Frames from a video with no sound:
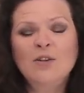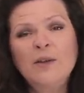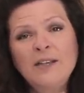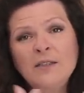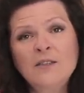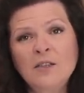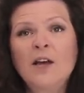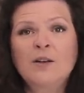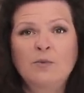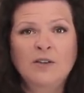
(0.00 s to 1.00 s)
so it is a
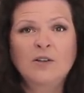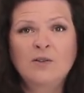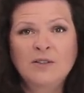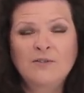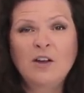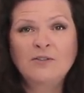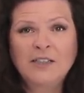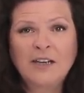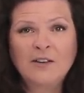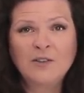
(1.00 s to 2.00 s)
lot of work that goes involved to
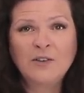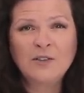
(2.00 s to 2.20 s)
getting those